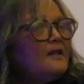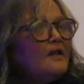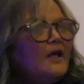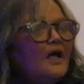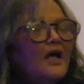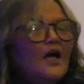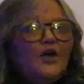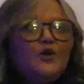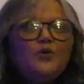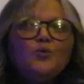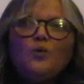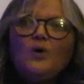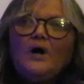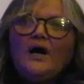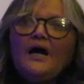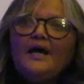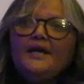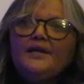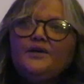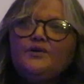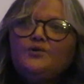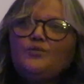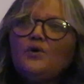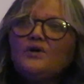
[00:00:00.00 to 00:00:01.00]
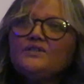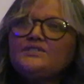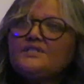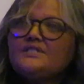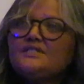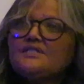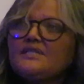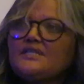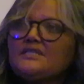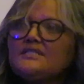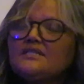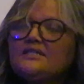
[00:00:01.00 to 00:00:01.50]
And why it wasn't
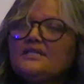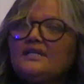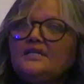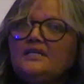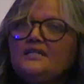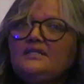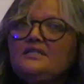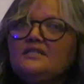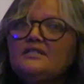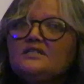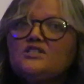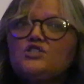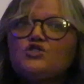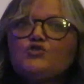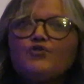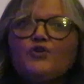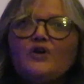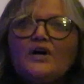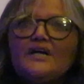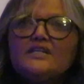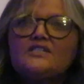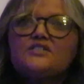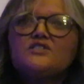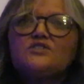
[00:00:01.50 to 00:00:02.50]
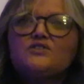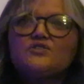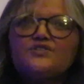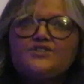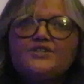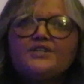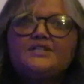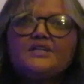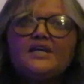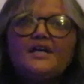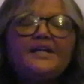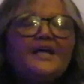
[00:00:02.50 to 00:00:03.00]
sustained is for us to
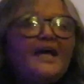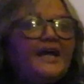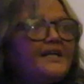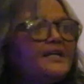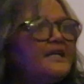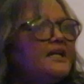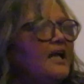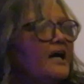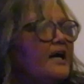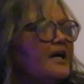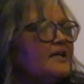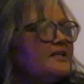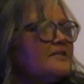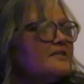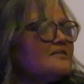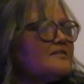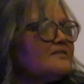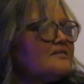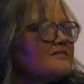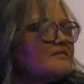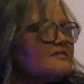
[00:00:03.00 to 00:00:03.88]
sit and analyze.